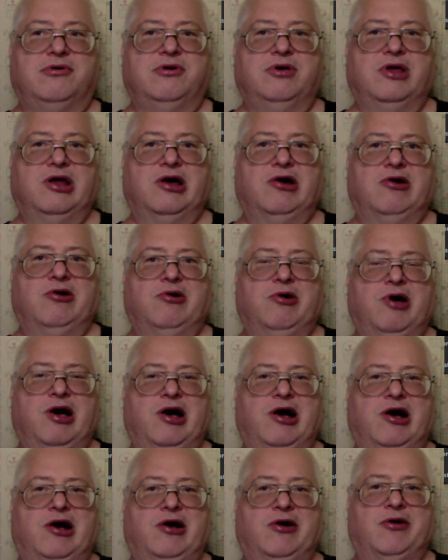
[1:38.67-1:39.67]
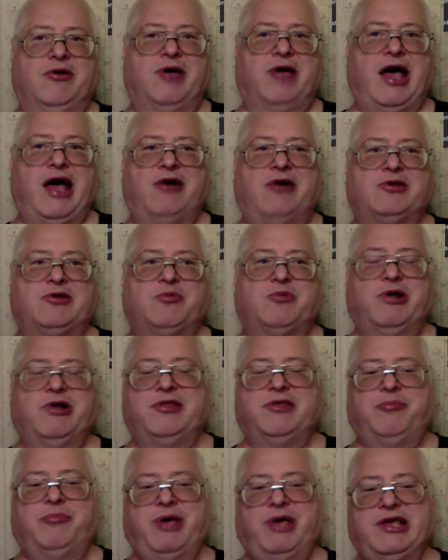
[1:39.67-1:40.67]
You know, uh, House, one of
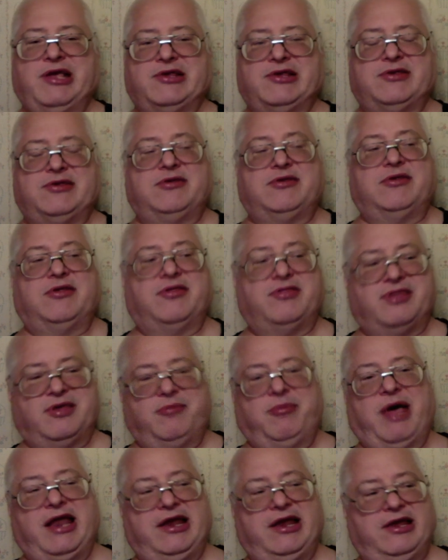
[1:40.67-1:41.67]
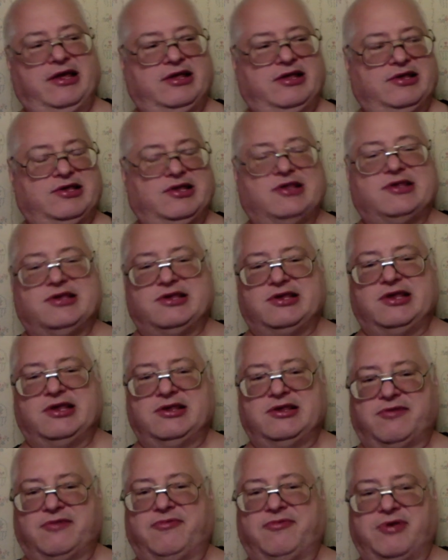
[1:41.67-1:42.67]
the biggest thematic
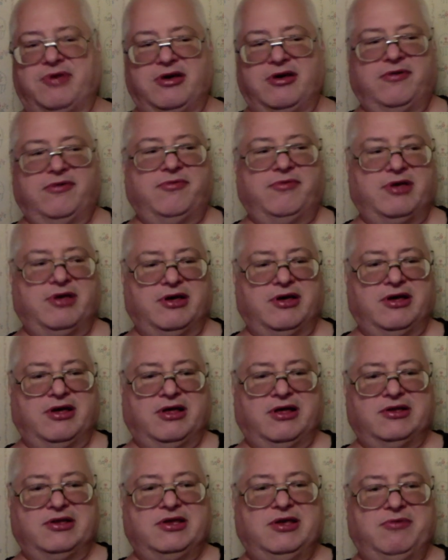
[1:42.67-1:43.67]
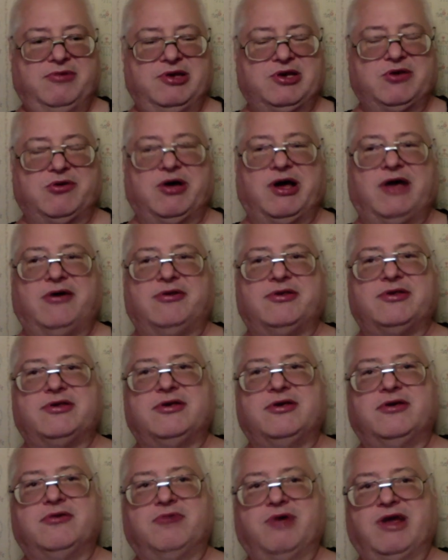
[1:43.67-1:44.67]
consistencies of, of the TV show House,
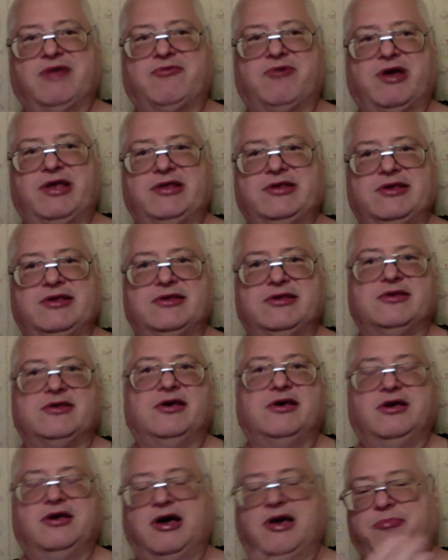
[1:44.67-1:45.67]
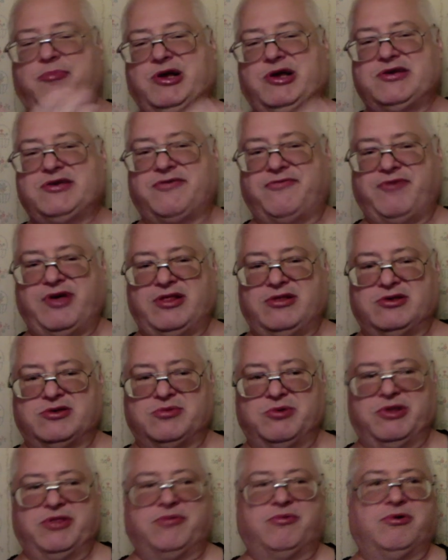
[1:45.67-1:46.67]
ran for eight seasons. A bunch of fellows
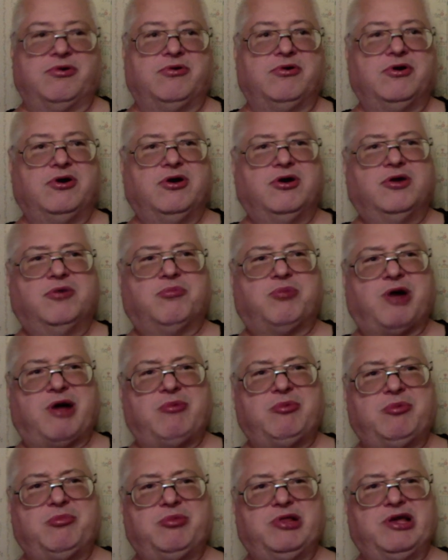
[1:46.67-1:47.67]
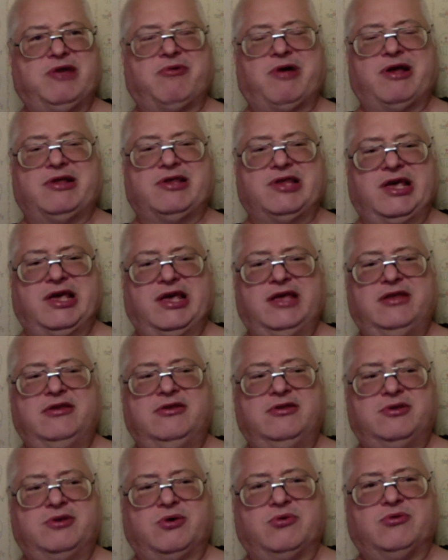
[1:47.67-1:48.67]
went through, probably around
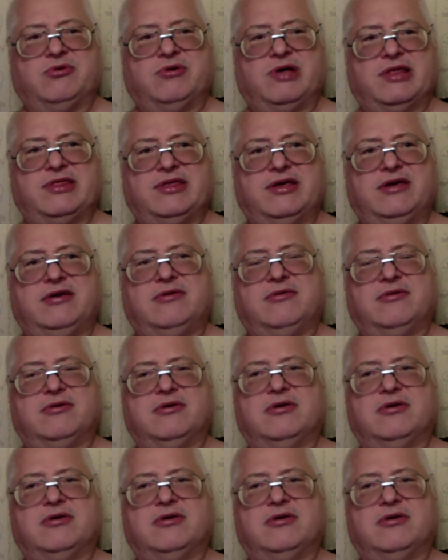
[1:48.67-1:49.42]
10 total, I think.